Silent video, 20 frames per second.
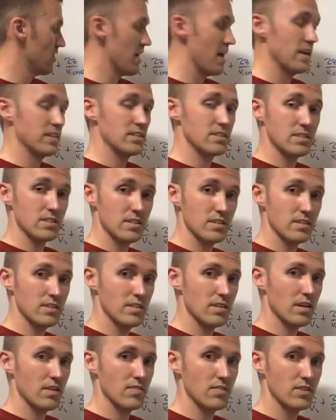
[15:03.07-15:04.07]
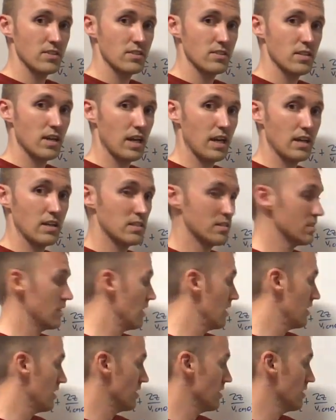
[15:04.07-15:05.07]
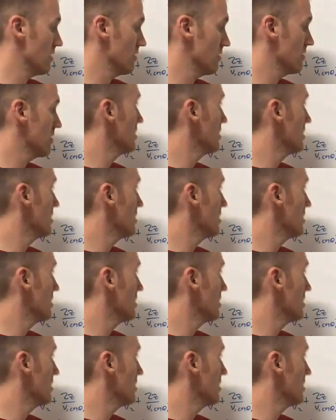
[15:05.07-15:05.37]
that's going to give us a sine